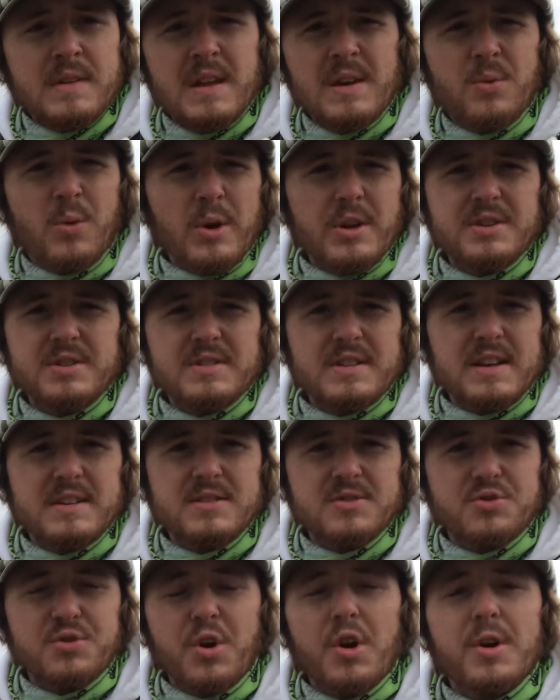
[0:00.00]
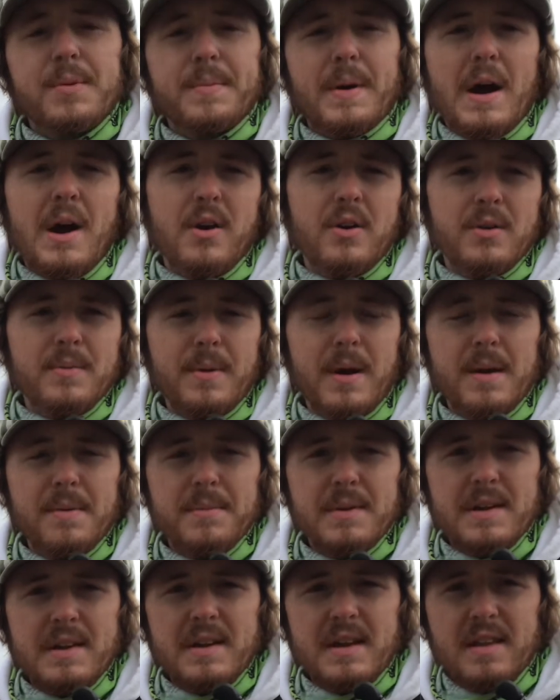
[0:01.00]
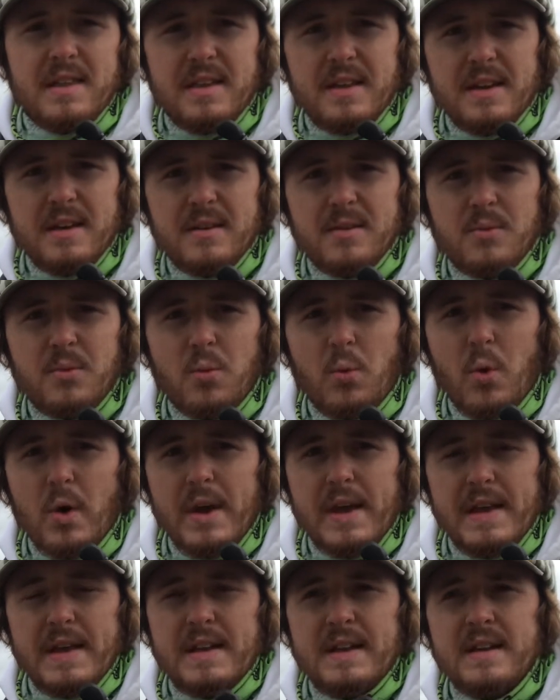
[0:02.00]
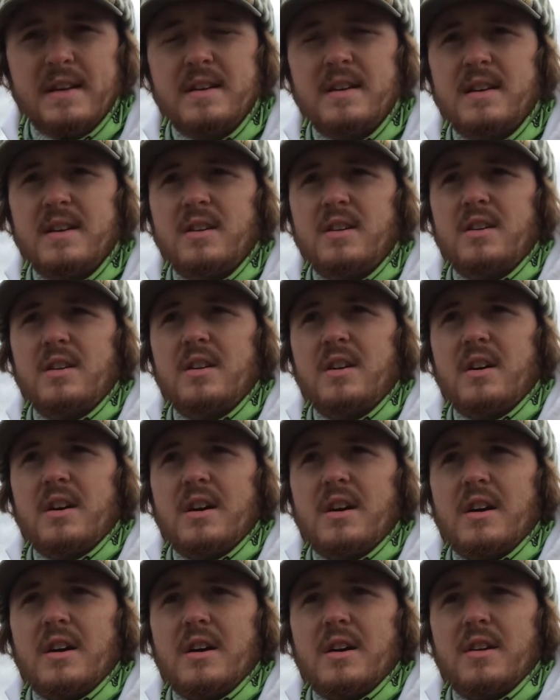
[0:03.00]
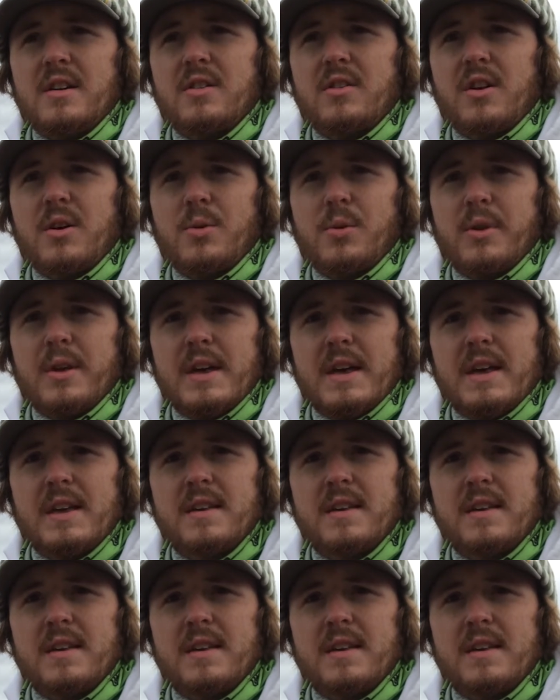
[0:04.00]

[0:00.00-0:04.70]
White just has drawing power, in my opinion. I think white, along with